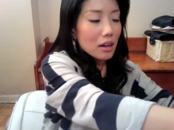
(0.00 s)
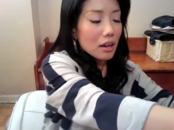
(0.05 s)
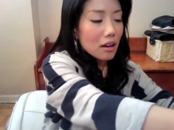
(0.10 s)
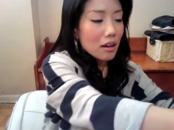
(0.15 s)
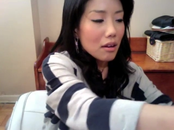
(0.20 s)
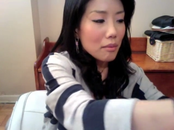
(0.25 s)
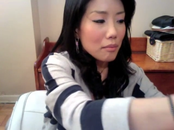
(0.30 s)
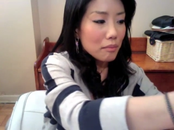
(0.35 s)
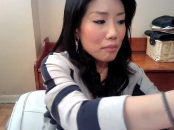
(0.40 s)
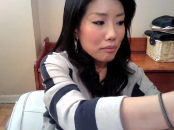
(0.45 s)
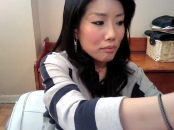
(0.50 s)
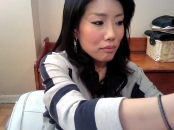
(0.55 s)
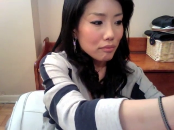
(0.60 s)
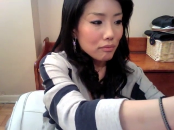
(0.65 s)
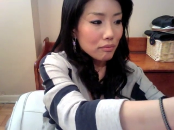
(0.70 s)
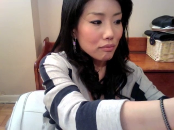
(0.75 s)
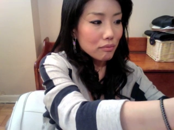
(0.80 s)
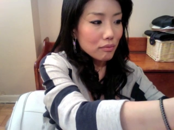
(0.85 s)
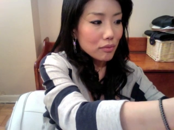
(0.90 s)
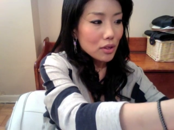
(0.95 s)
um,
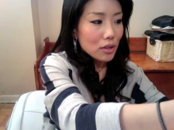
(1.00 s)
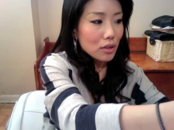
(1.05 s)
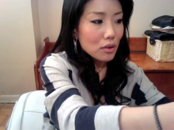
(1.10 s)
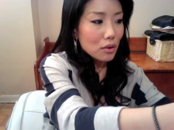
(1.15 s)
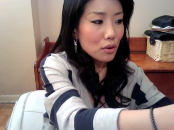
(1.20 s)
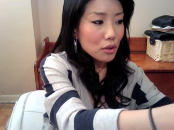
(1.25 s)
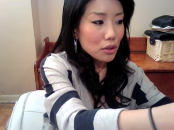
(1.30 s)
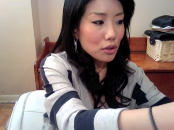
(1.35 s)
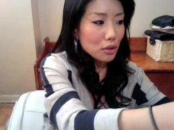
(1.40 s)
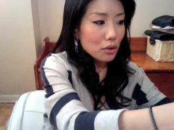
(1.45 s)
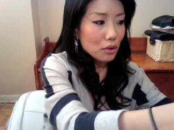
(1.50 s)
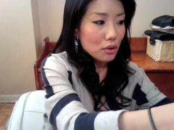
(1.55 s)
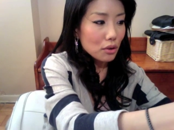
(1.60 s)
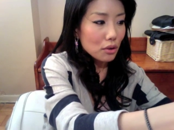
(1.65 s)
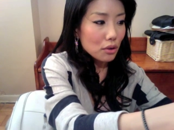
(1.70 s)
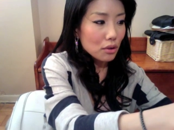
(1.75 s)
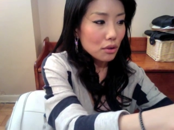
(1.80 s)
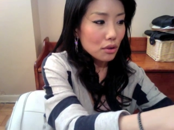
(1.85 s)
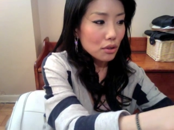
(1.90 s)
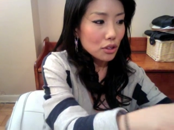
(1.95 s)
you know
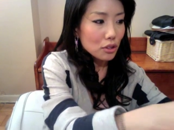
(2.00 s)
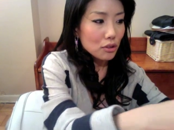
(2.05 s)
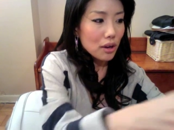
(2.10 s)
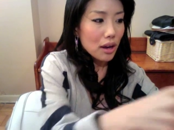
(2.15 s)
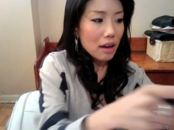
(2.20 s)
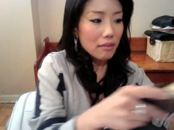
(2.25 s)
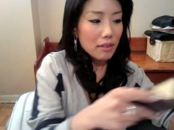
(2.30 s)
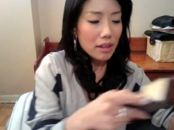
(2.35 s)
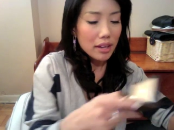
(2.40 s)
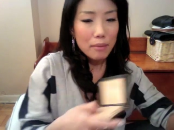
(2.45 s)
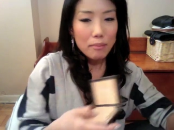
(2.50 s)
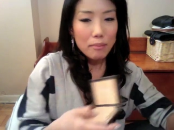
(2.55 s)
your you have like a